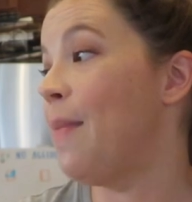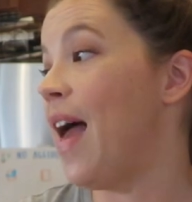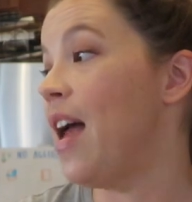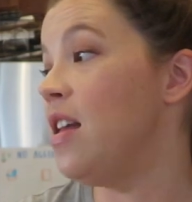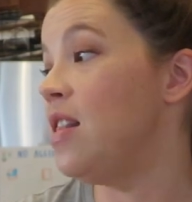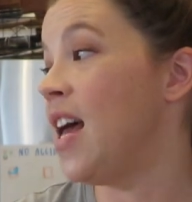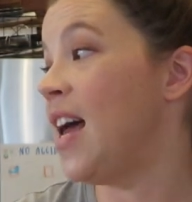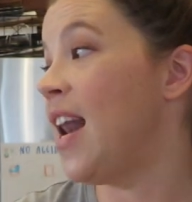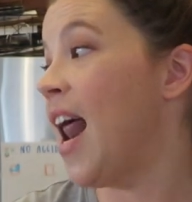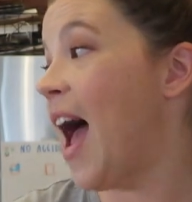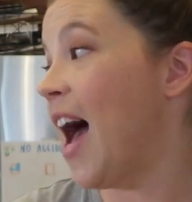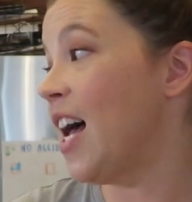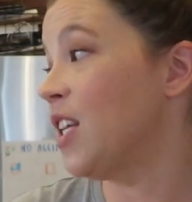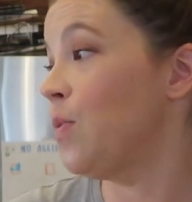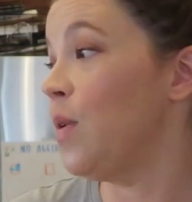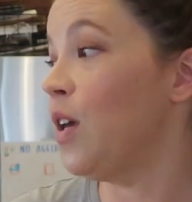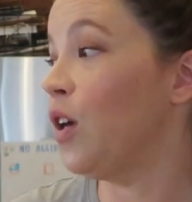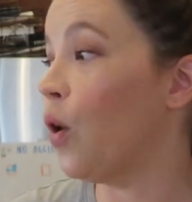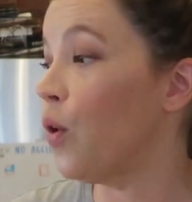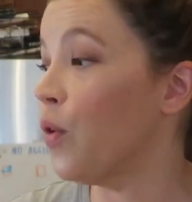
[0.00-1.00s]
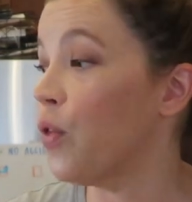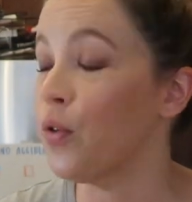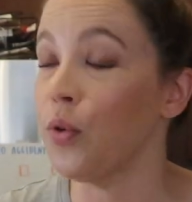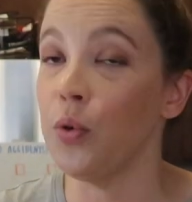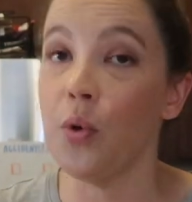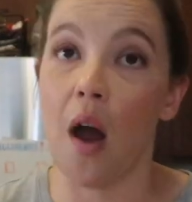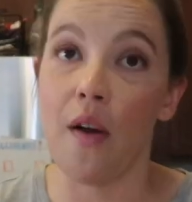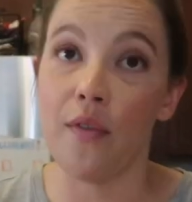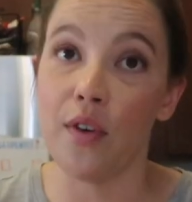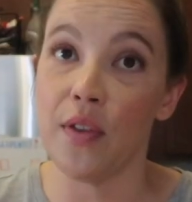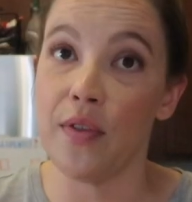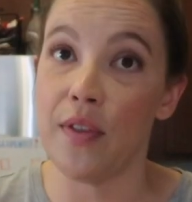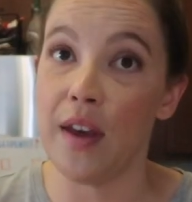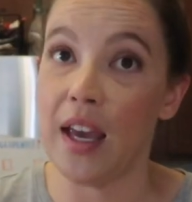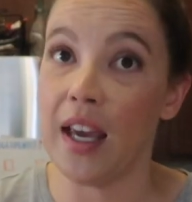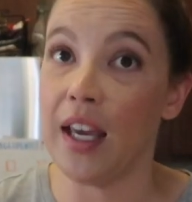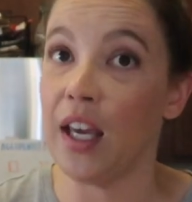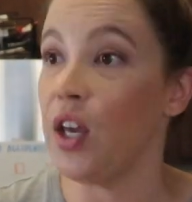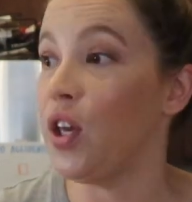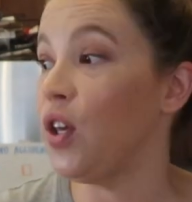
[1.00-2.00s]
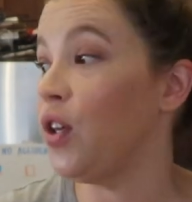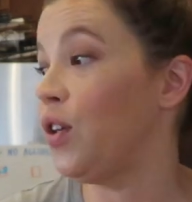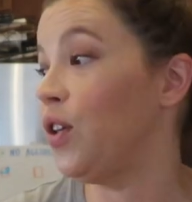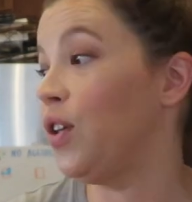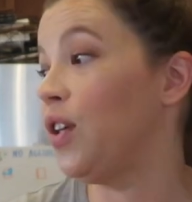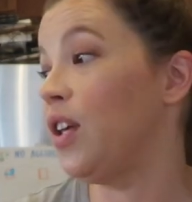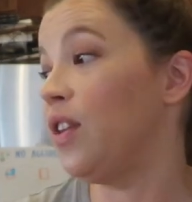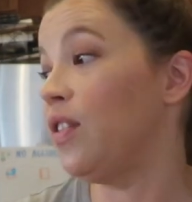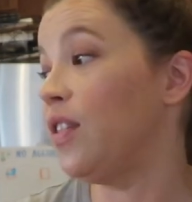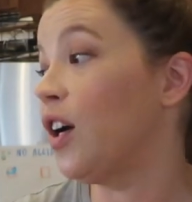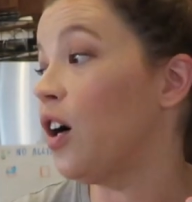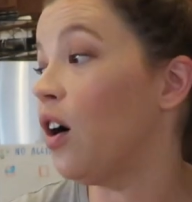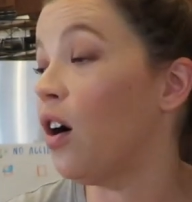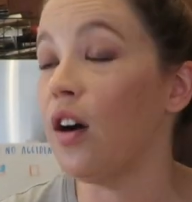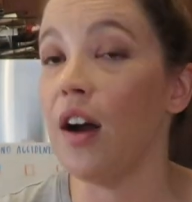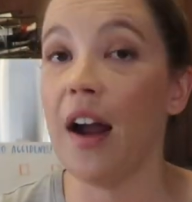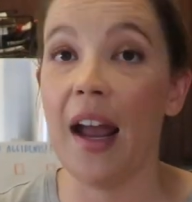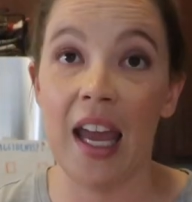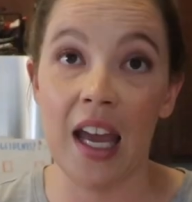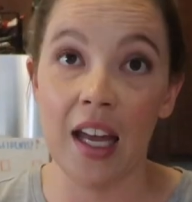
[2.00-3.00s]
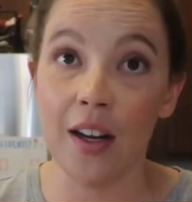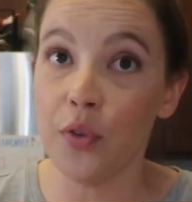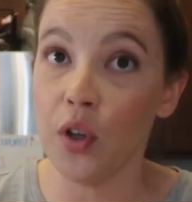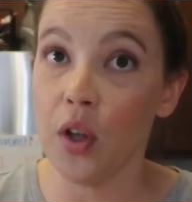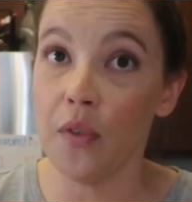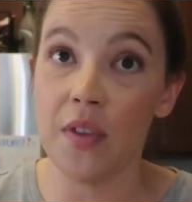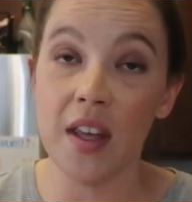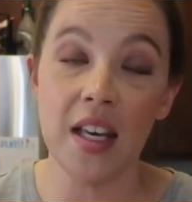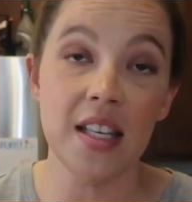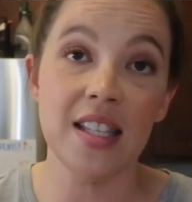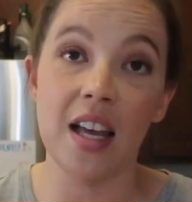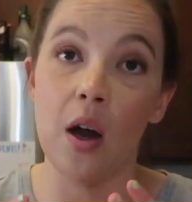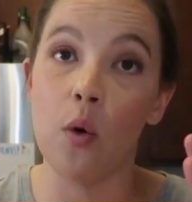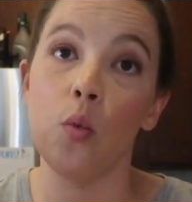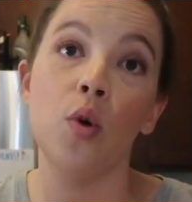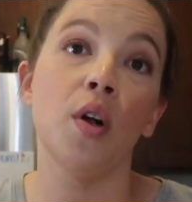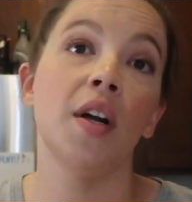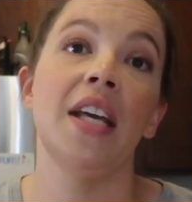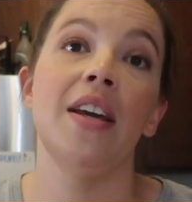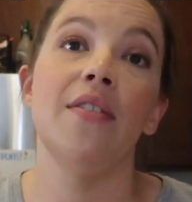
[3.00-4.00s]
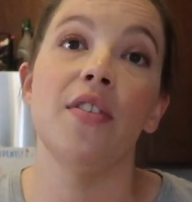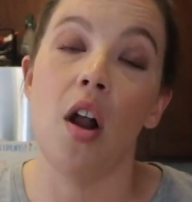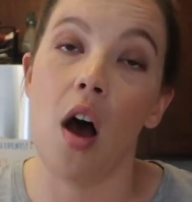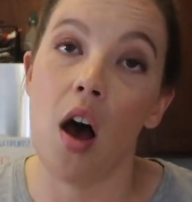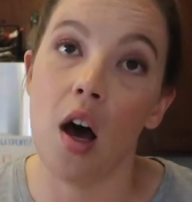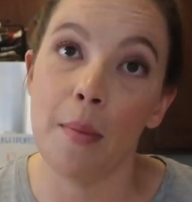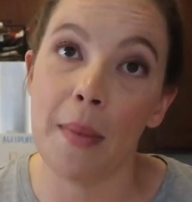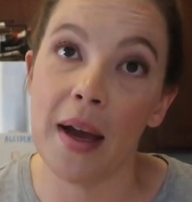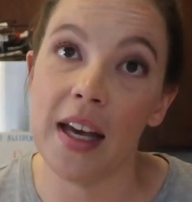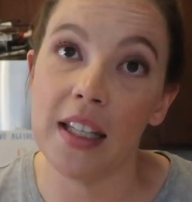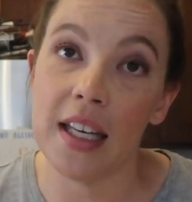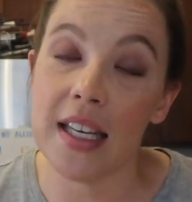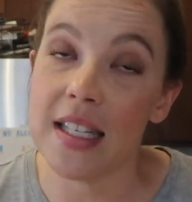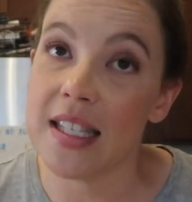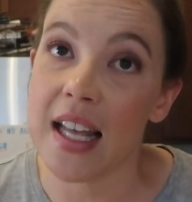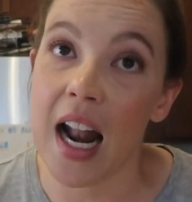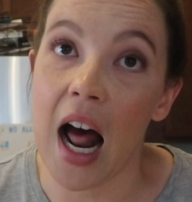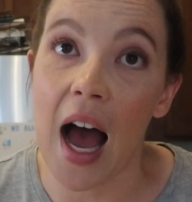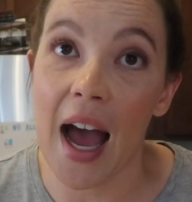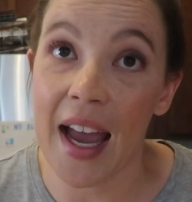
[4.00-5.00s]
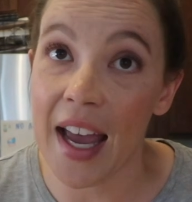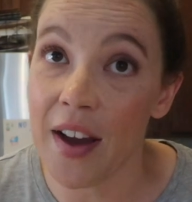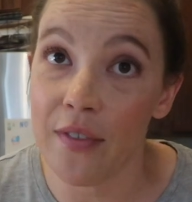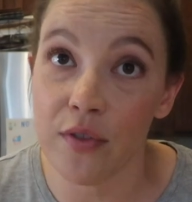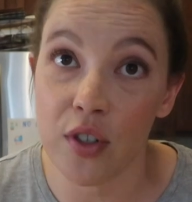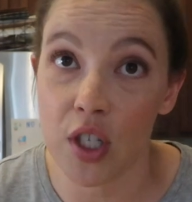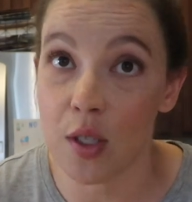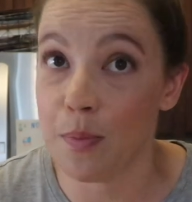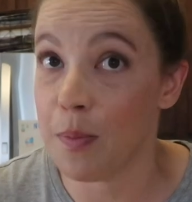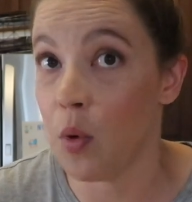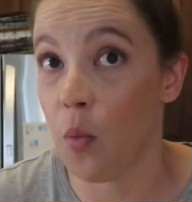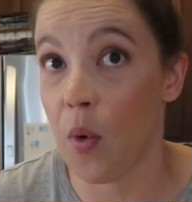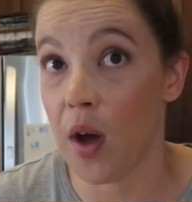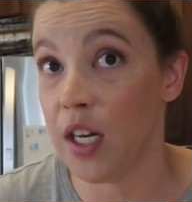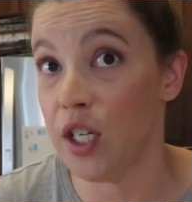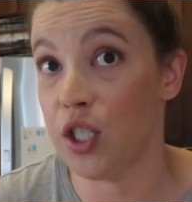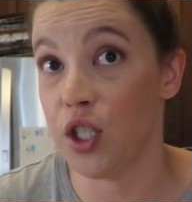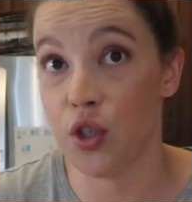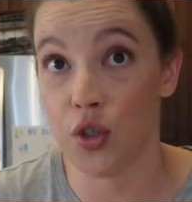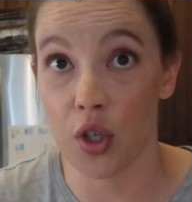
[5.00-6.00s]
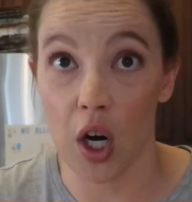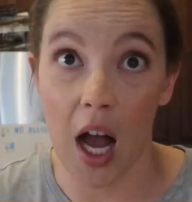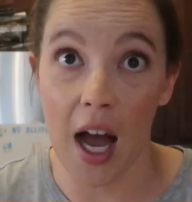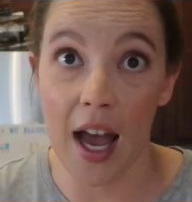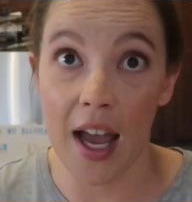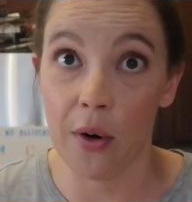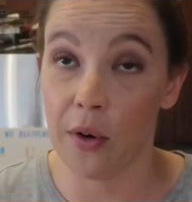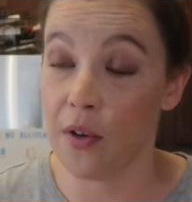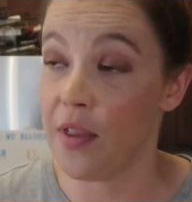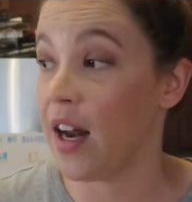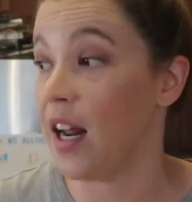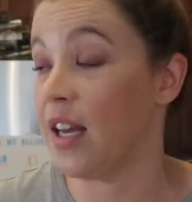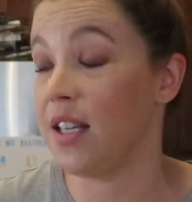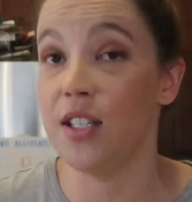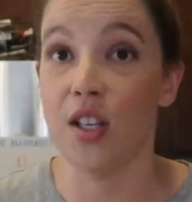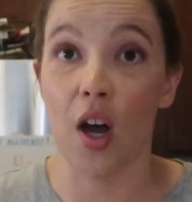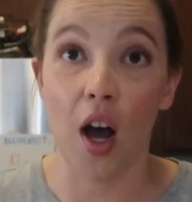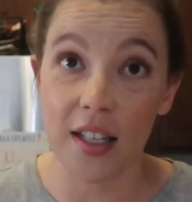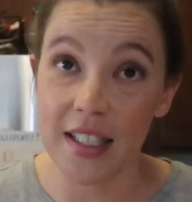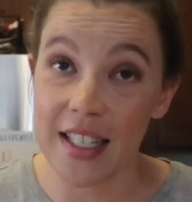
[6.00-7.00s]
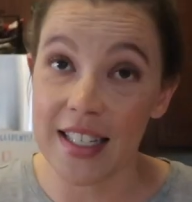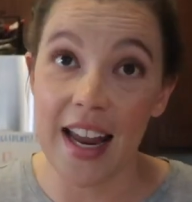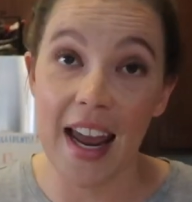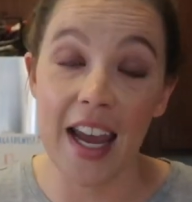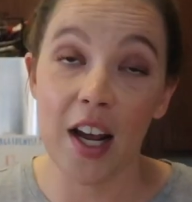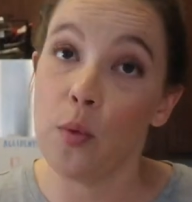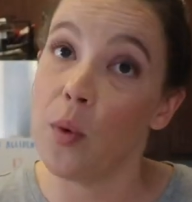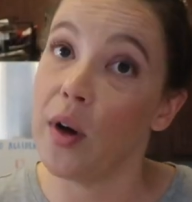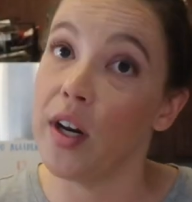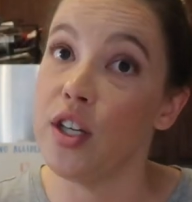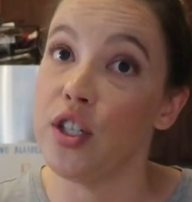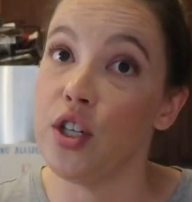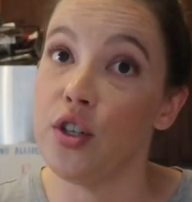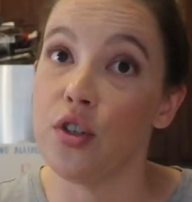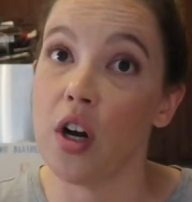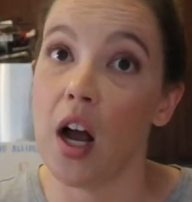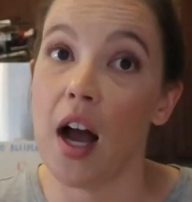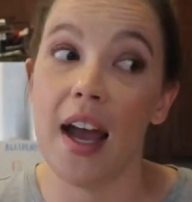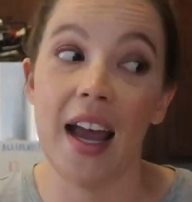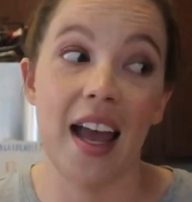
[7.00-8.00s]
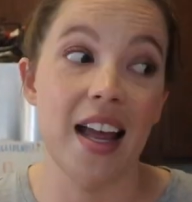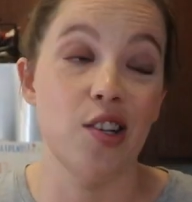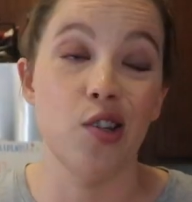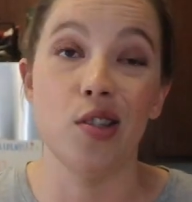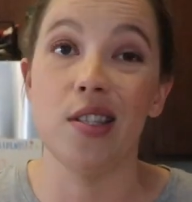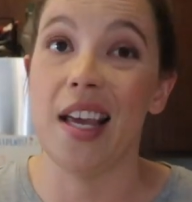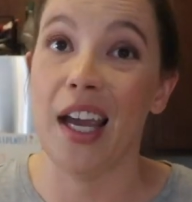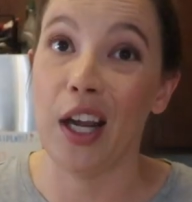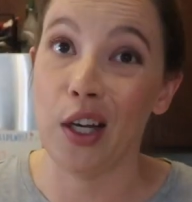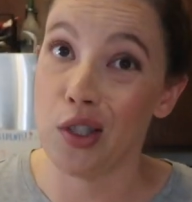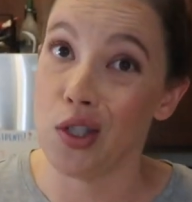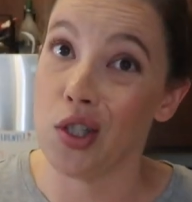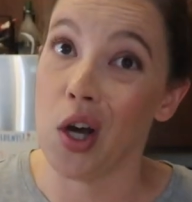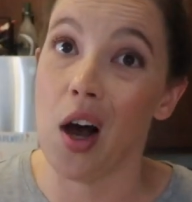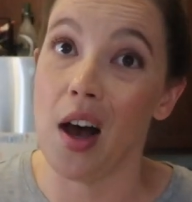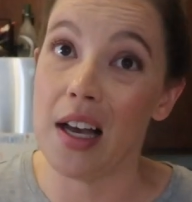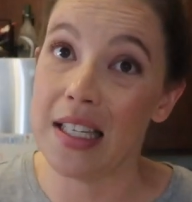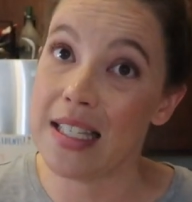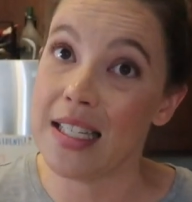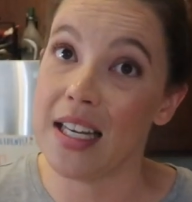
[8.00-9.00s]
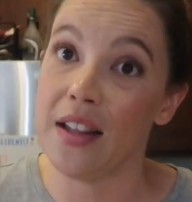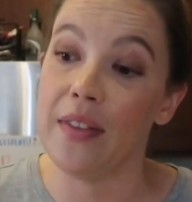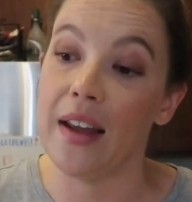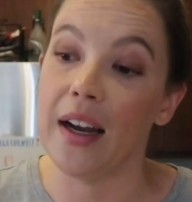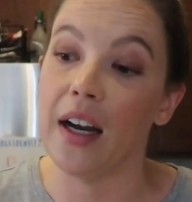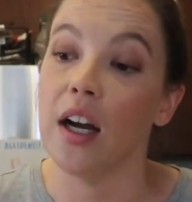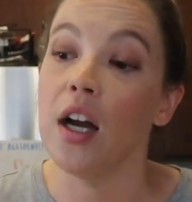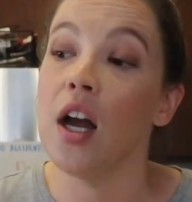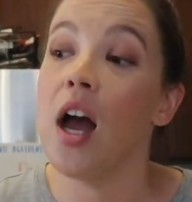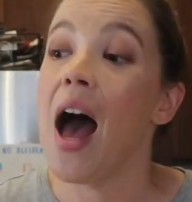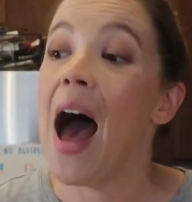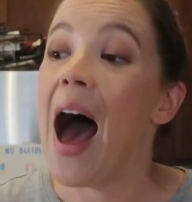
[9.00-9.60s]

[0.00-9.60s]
And then as we go through everything, there are a handful of things that weren't even on my list that I have just been wanting to try or that I saw today and wanted to try and just like tossed in there.